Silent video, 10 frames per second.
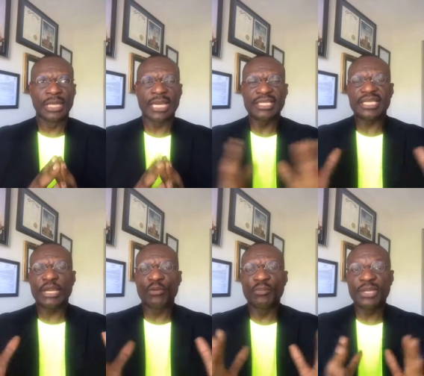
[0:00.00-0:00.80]
And he said,
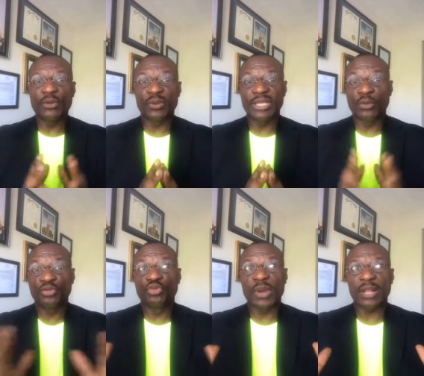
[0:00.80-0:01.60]
He will be with, He will
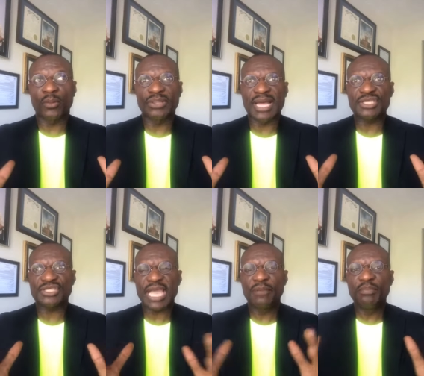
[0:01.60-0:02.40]
dwell with
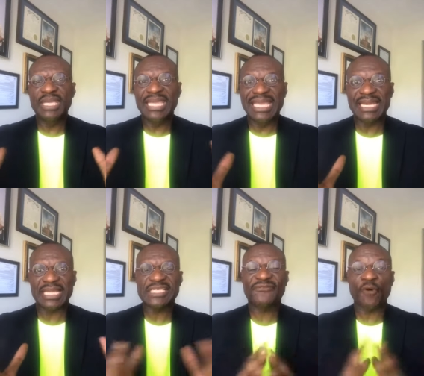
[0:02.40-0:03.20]
us and be in
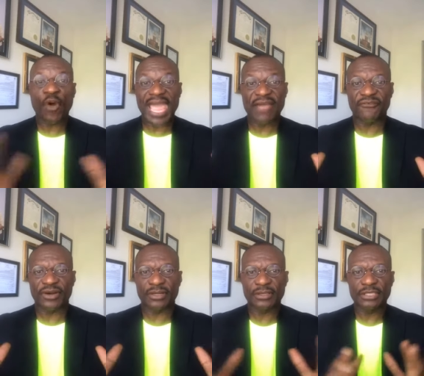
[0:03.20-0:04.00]
us
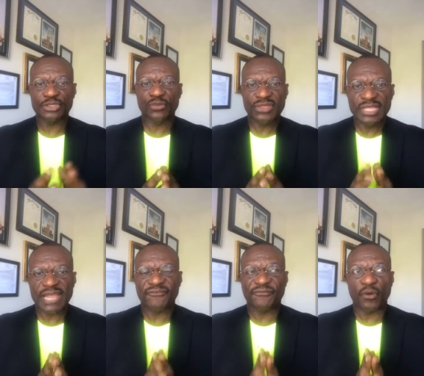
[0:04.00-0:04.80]
forever. So,
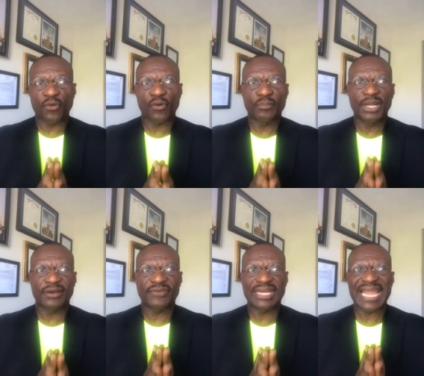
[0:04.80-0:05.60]
therefore, oh
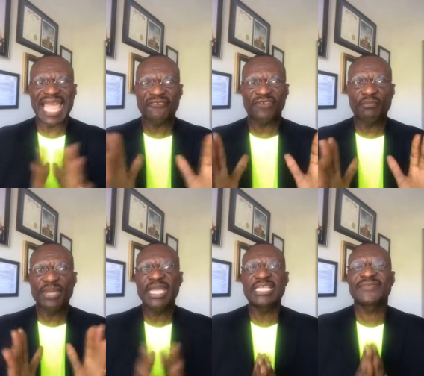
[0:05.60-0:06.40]
beloved, ever
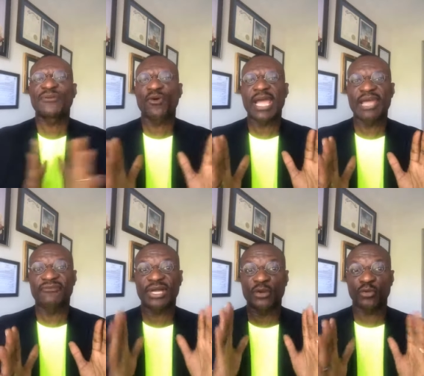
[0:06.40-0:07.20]
means
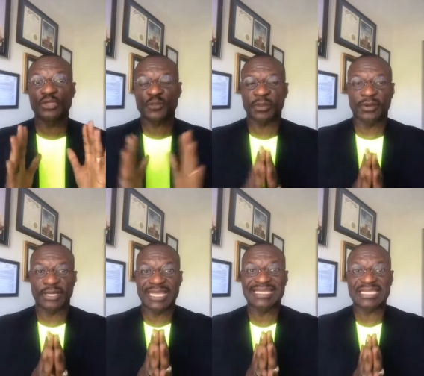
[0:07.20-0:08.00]
forever, and the Holy
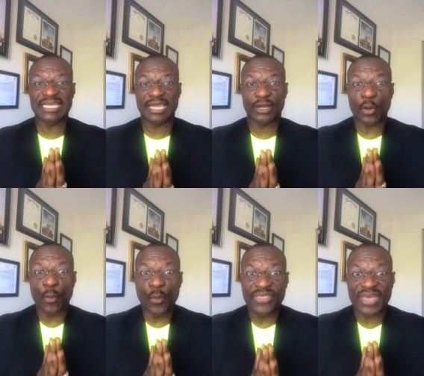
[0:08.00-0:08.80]
Spirit is here
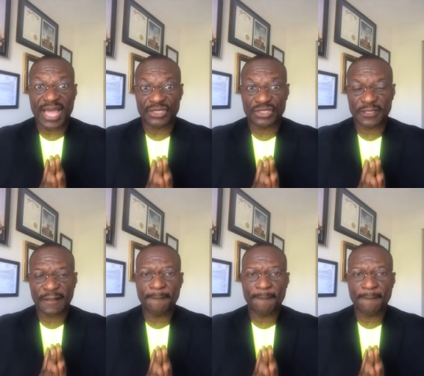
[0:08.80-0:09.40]
with us.